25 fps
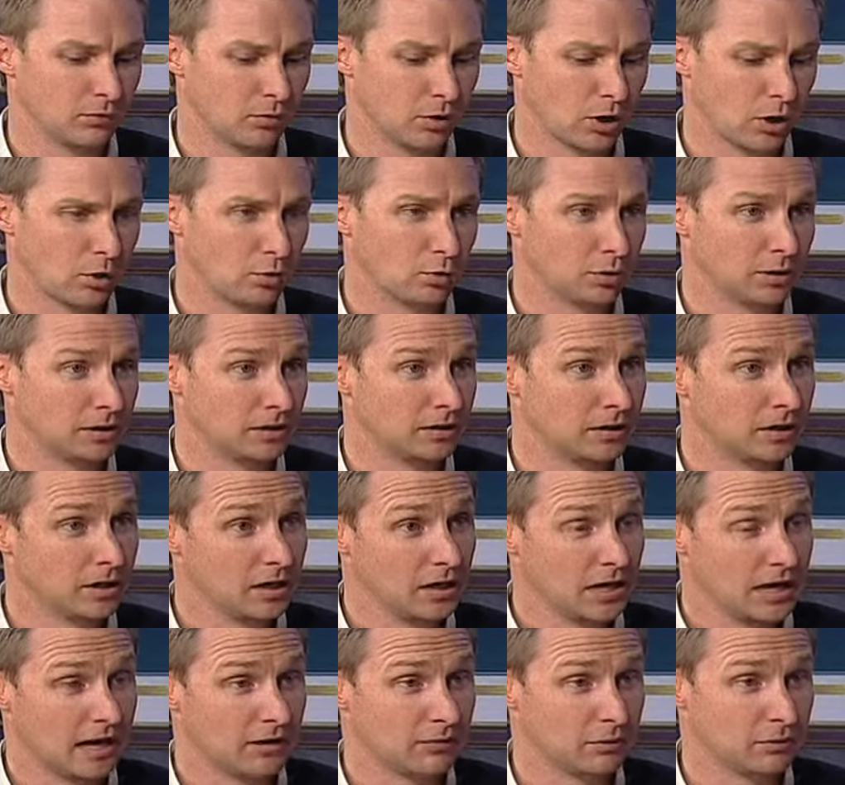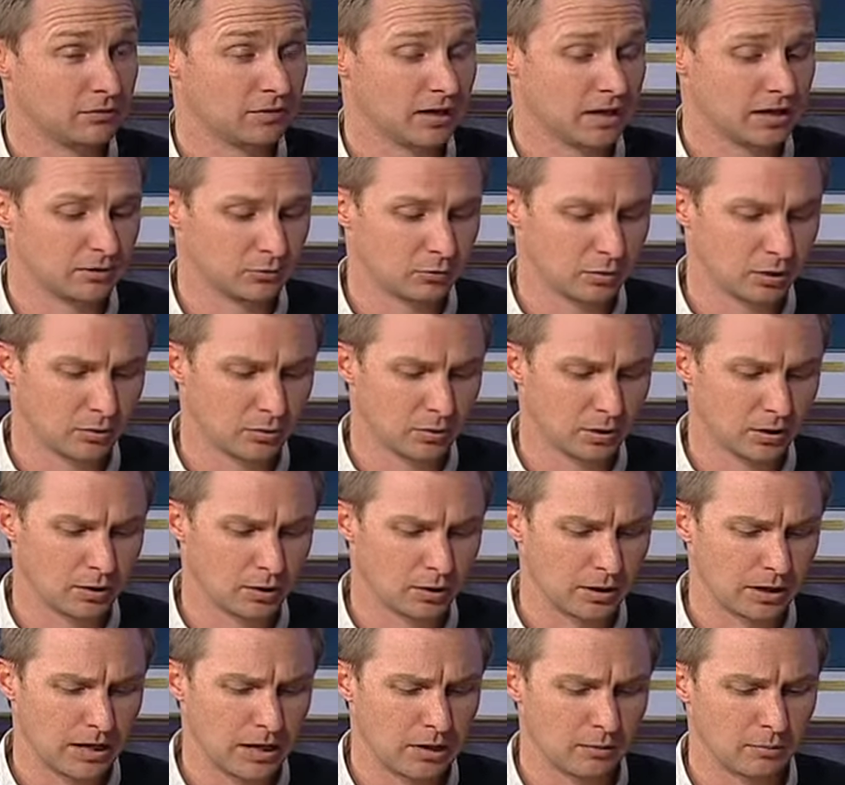grown and how we've gotten to where we
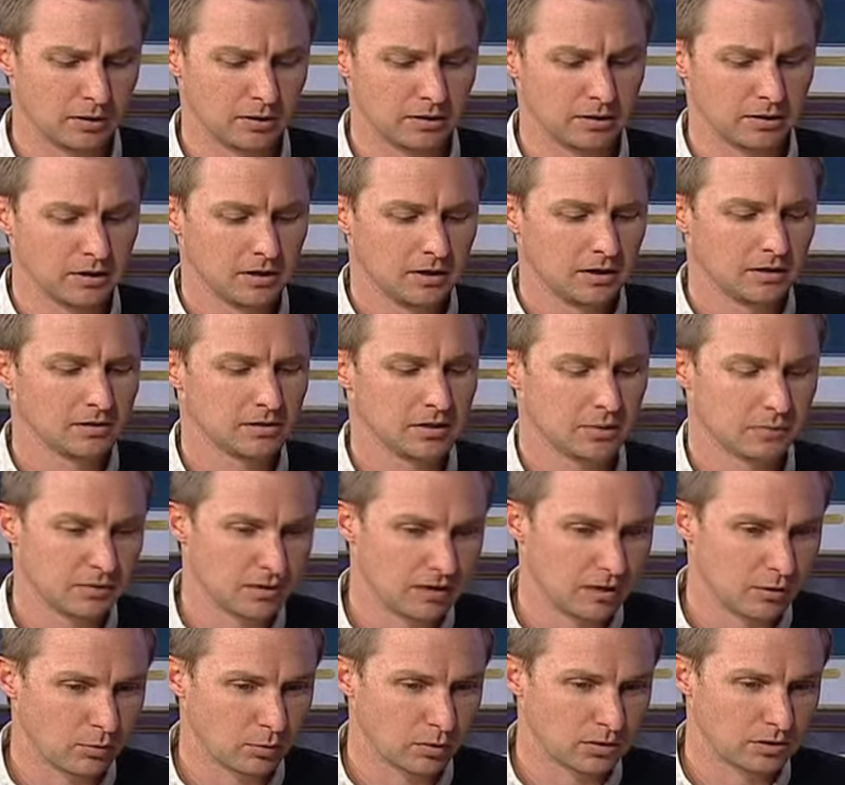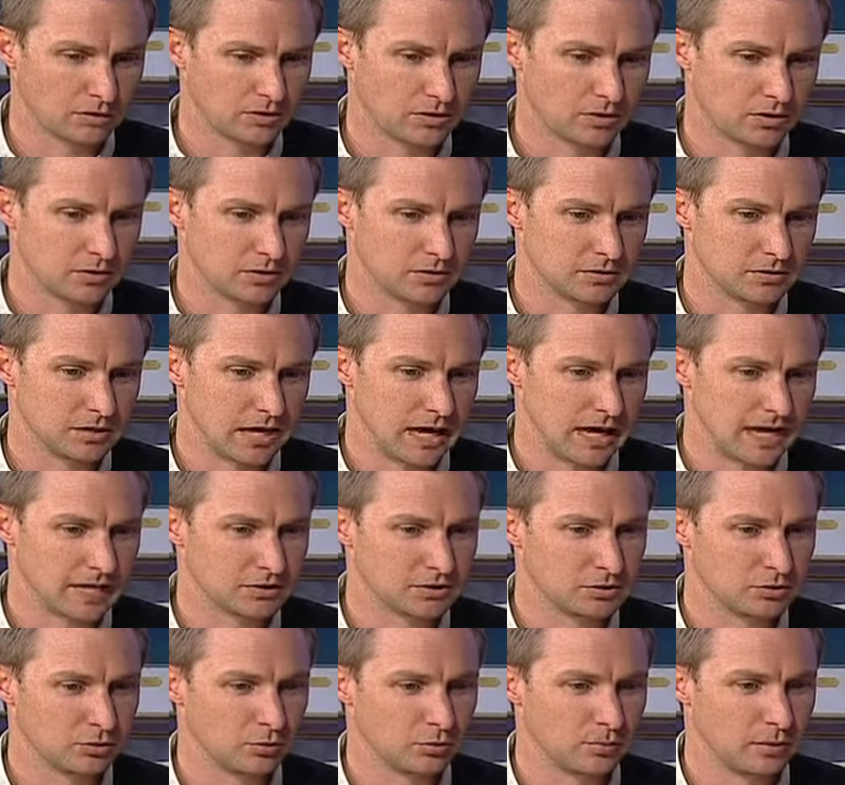are now. But something I wanted to
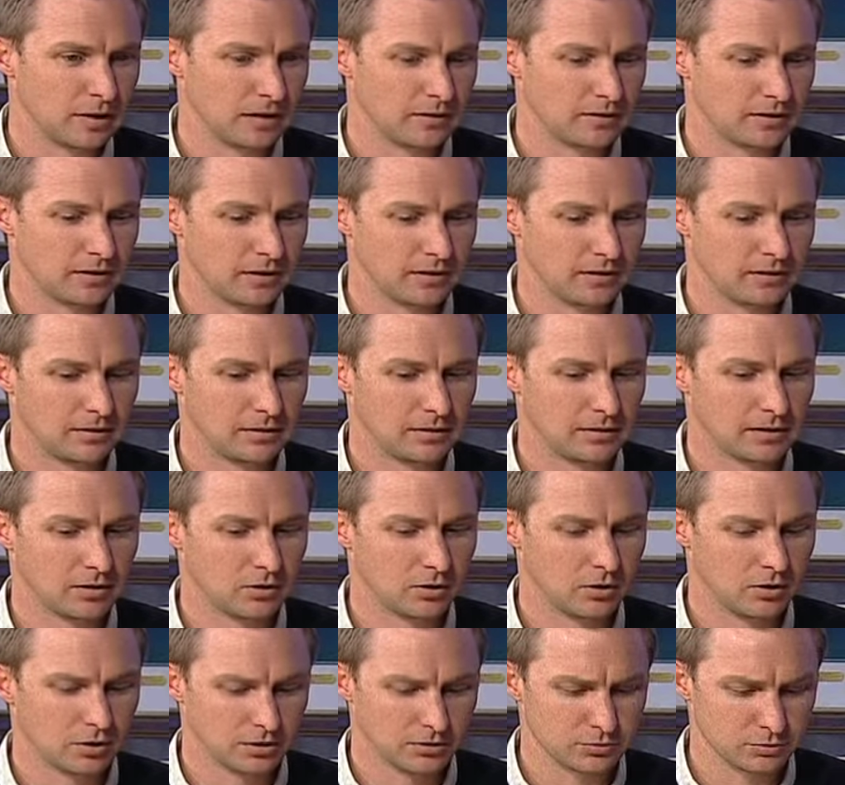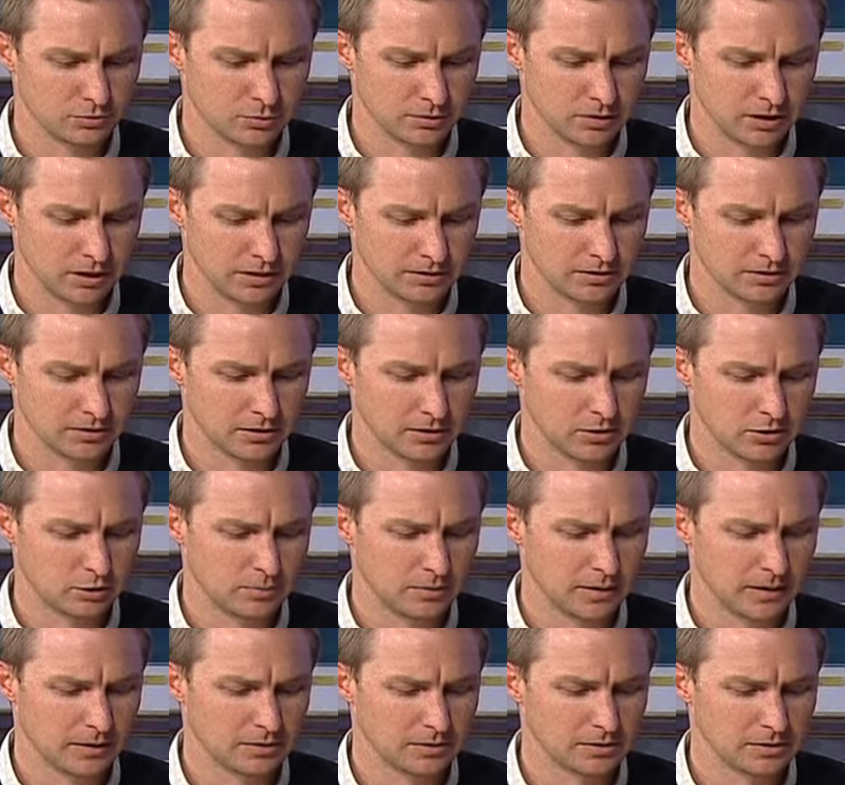ask you about that I think our audience would like to know
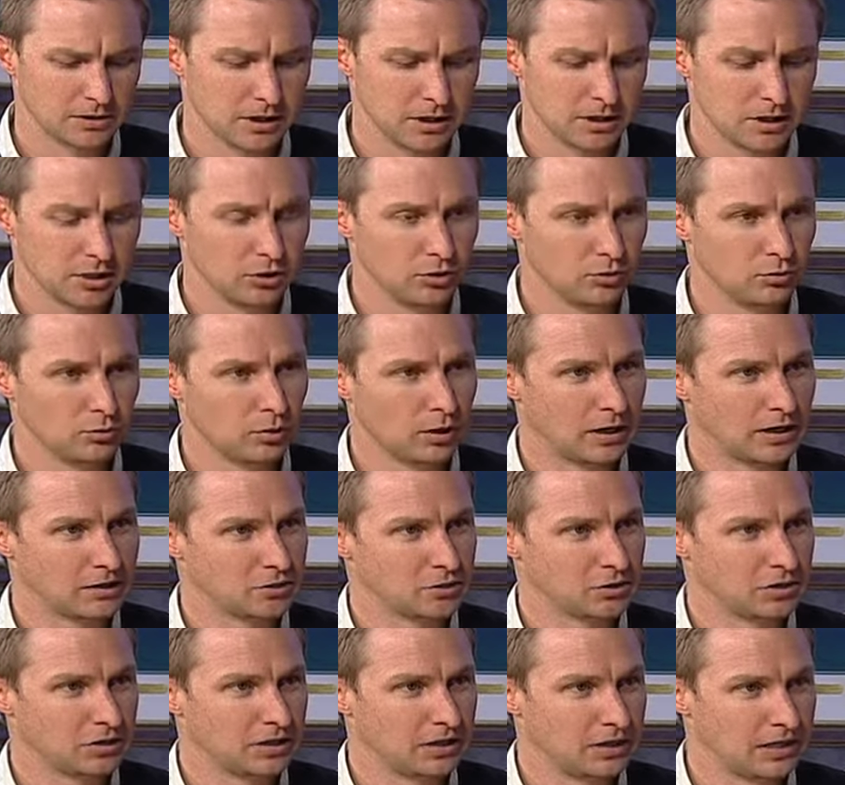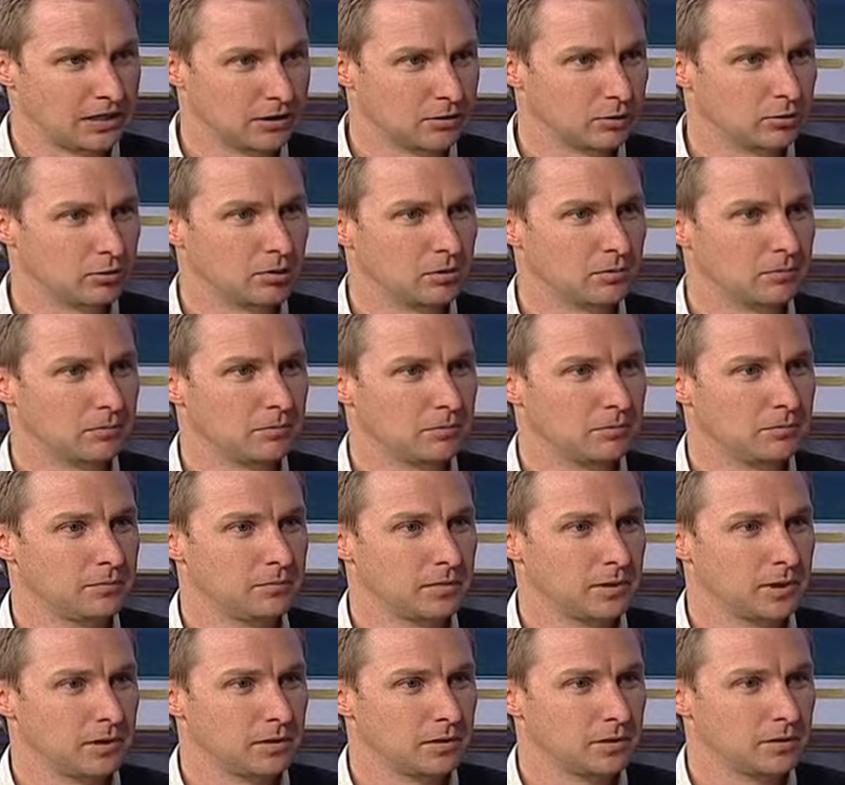about is you were actually the interim,
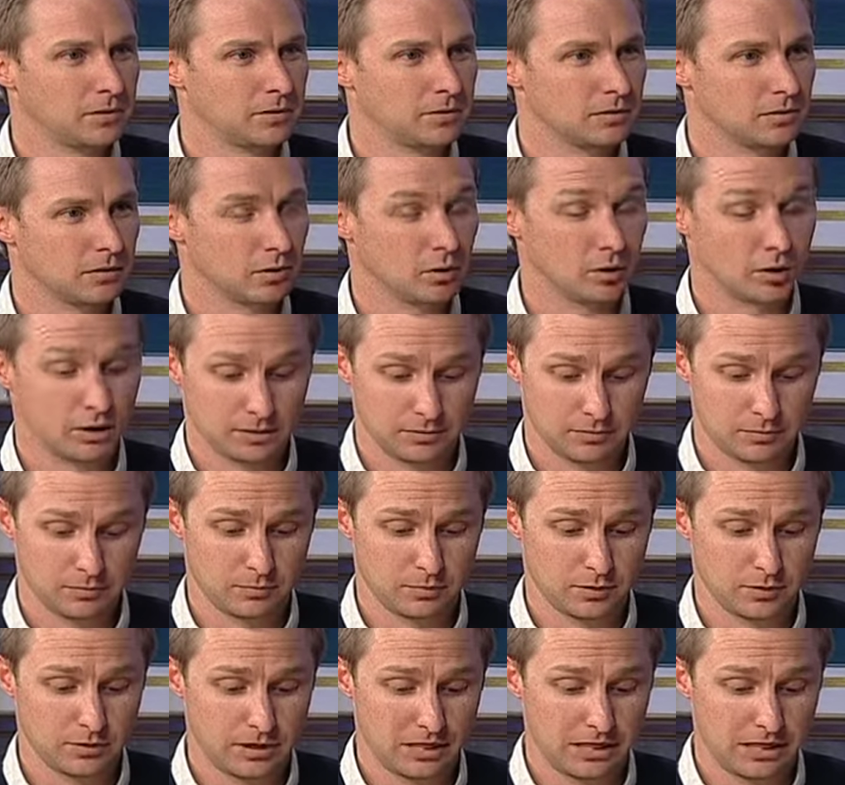or had